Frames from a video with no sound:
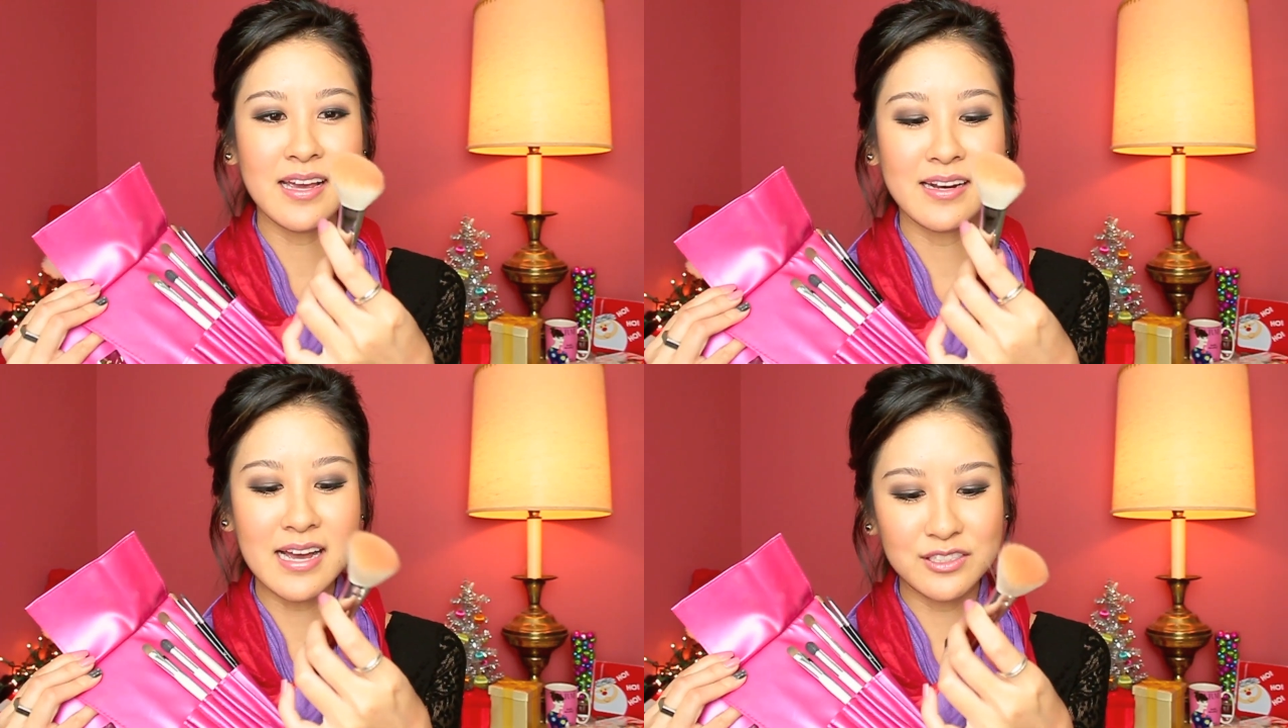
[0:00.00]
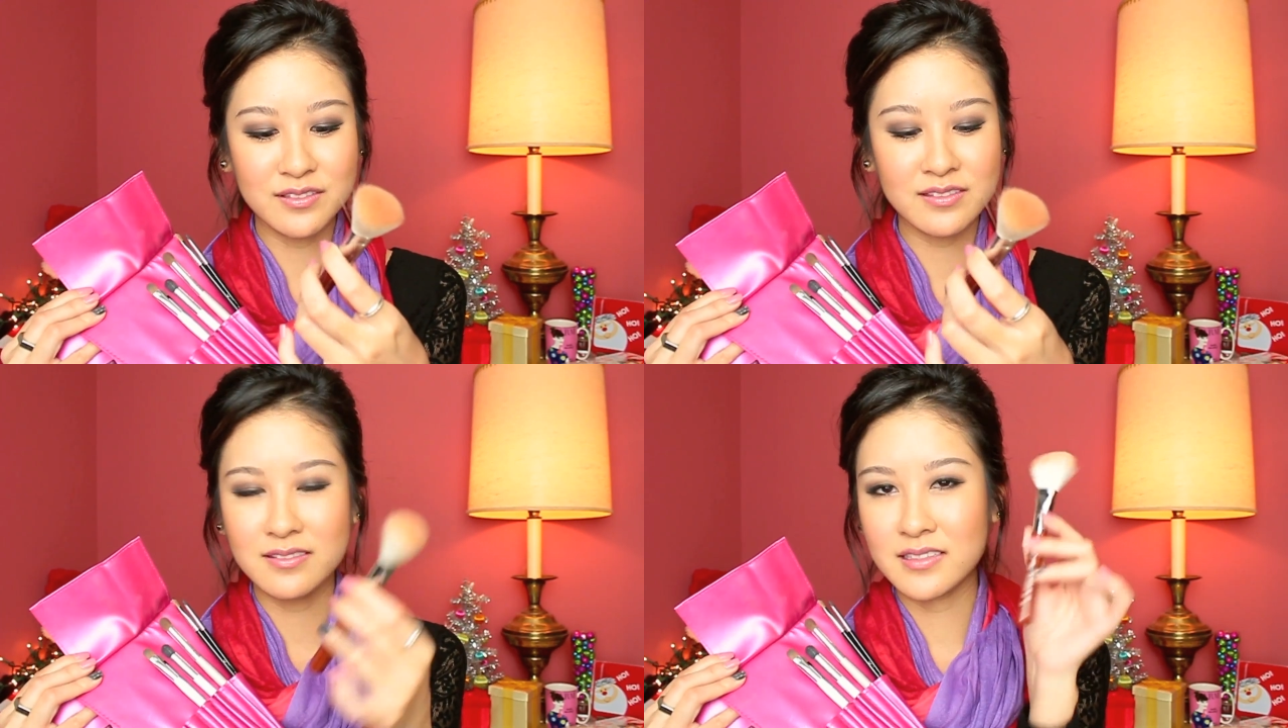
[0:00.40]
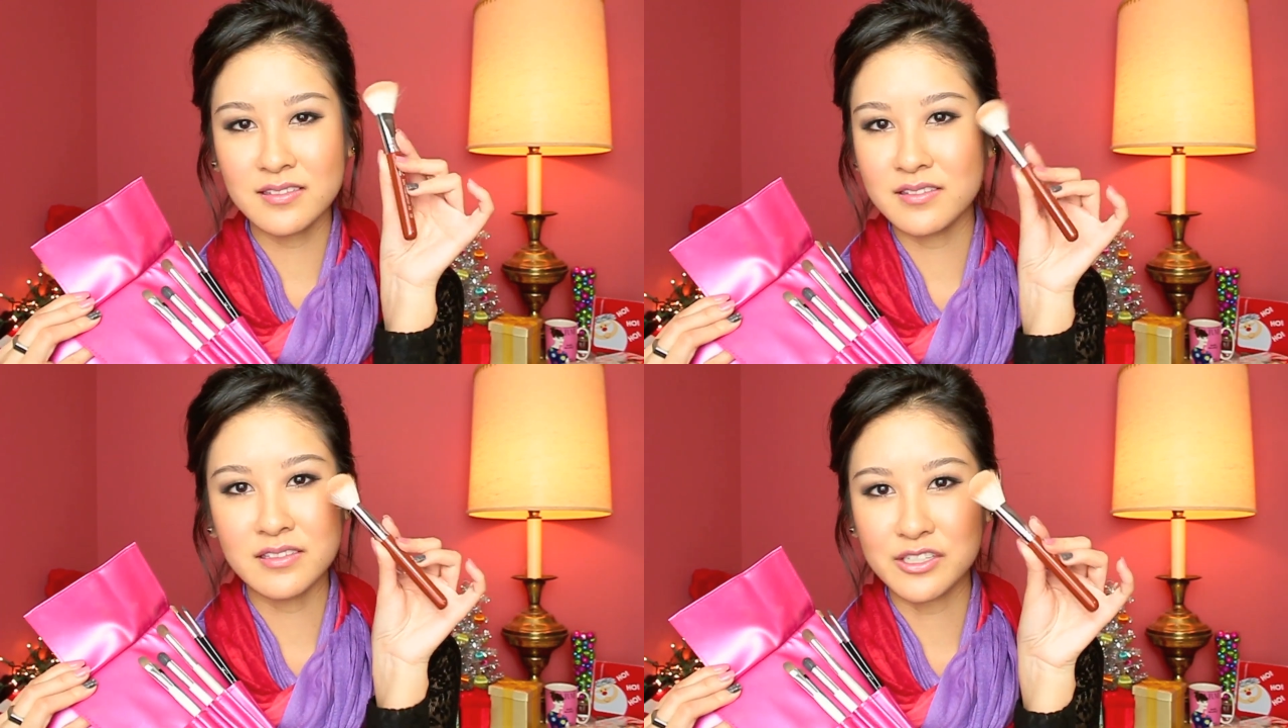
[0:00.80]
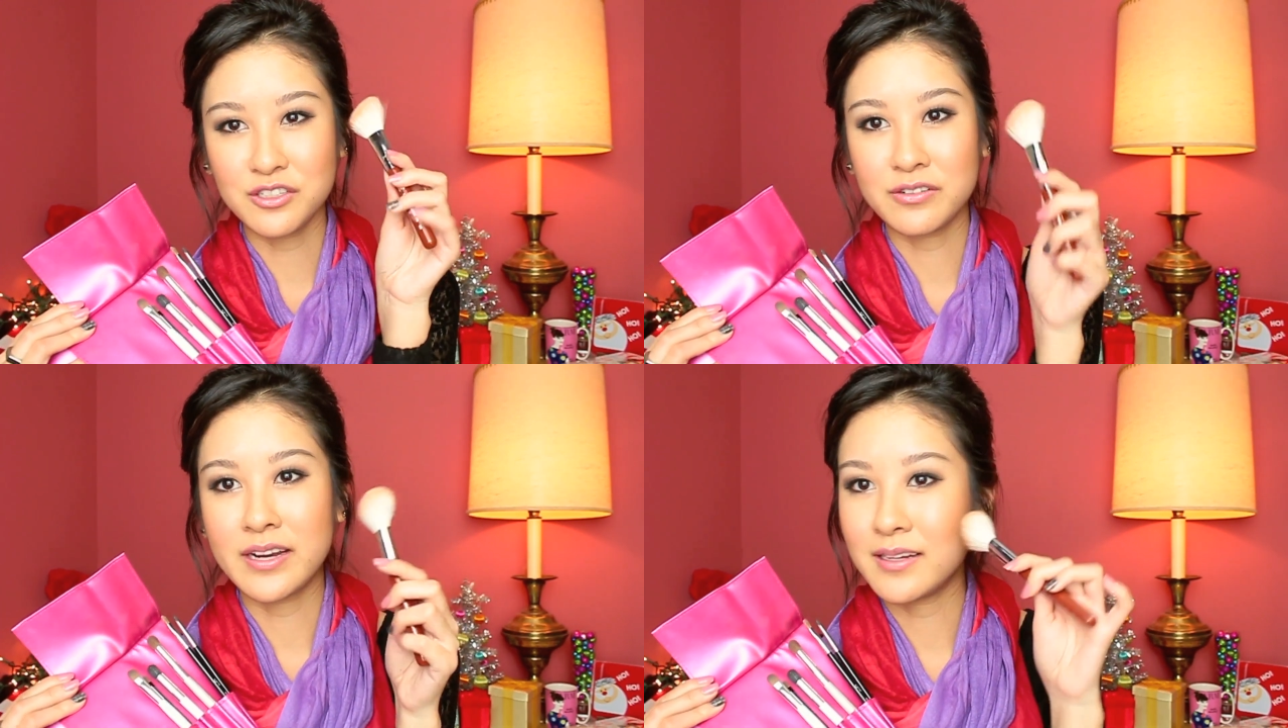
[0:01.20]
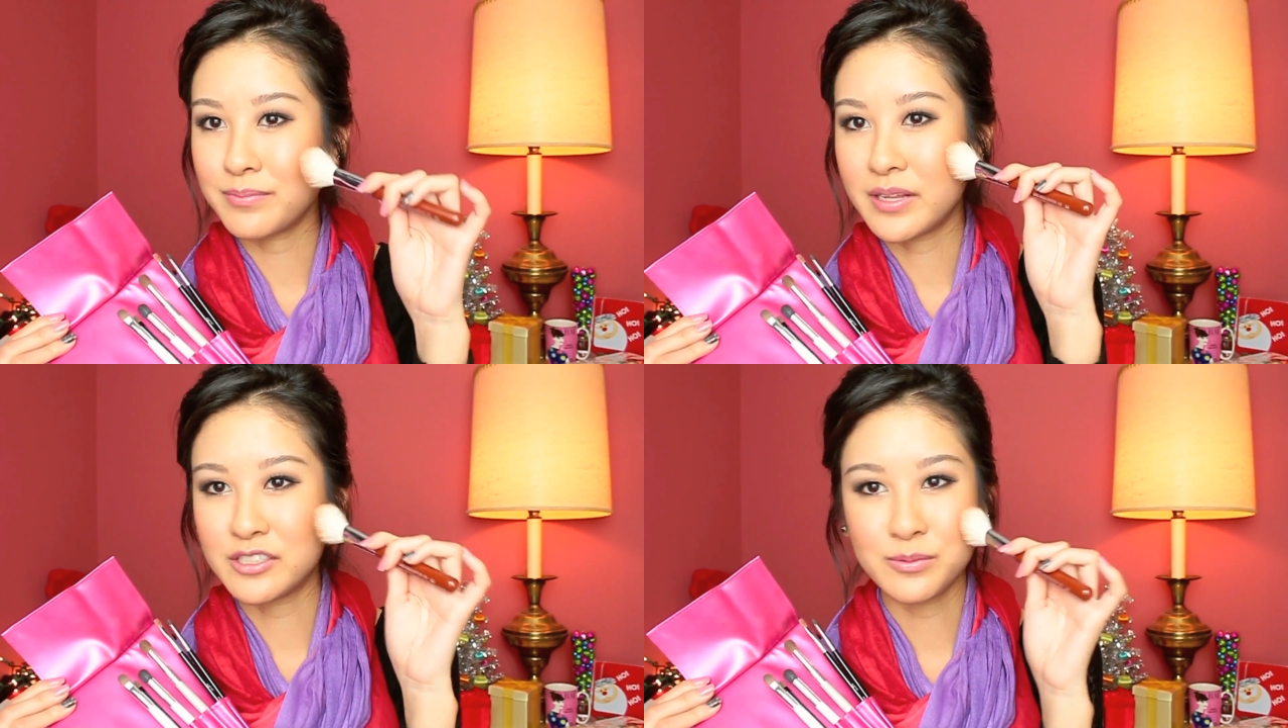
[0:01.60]
And I just, this is such a
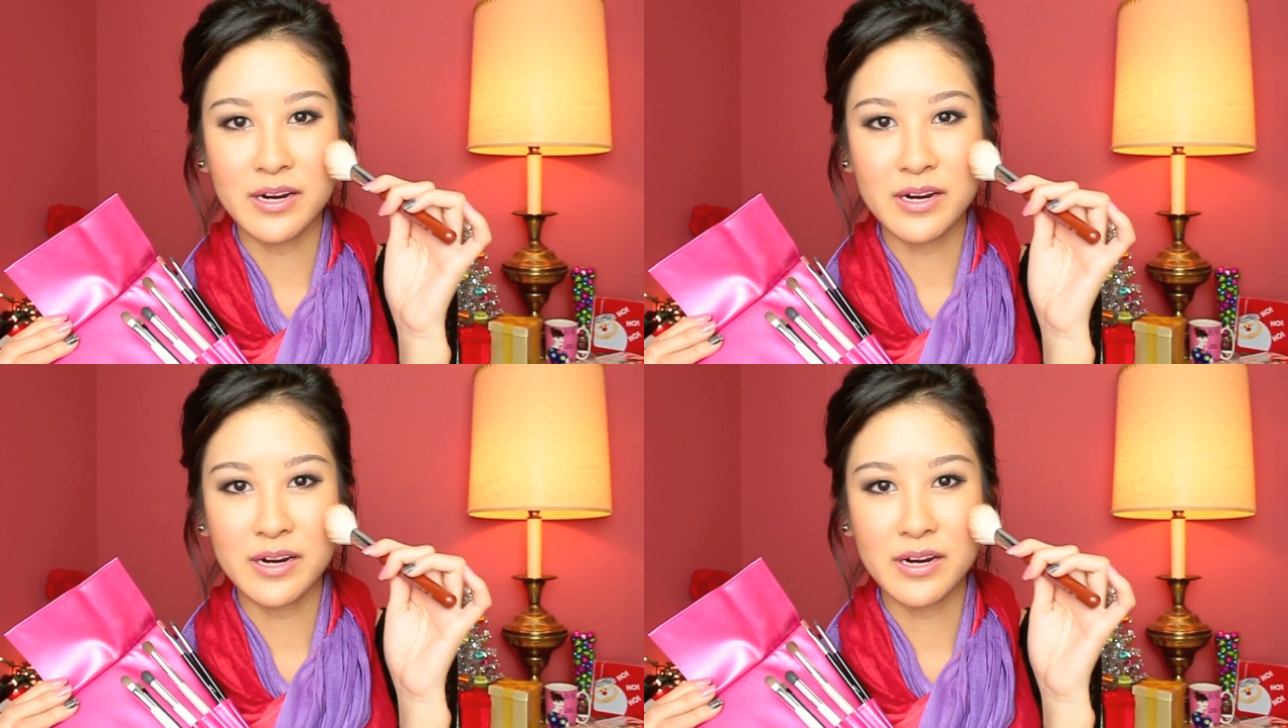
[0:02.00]
great blush